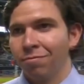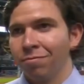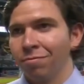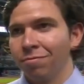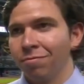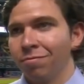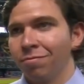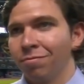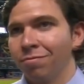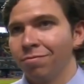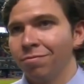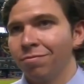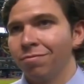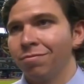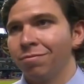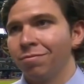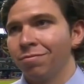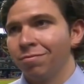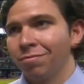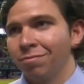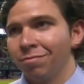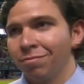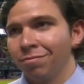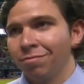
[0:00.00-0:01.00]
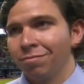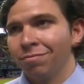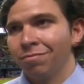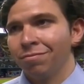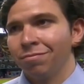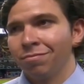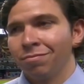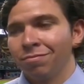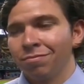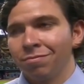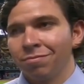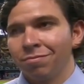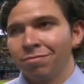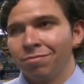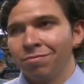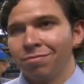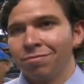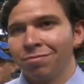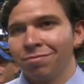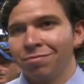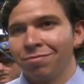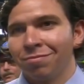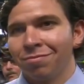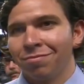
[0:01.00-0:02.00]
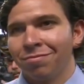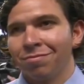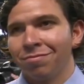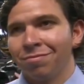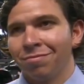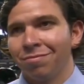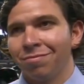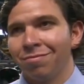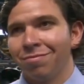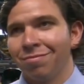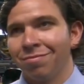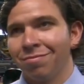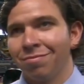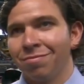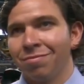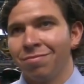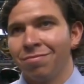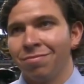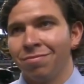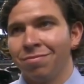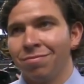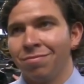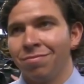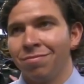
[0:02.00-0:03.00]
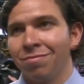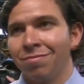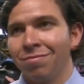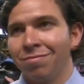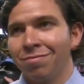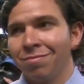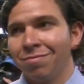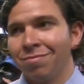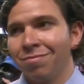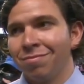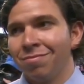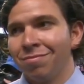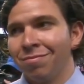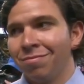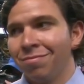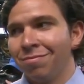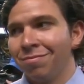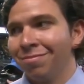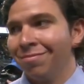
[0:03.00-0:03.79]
[no speech]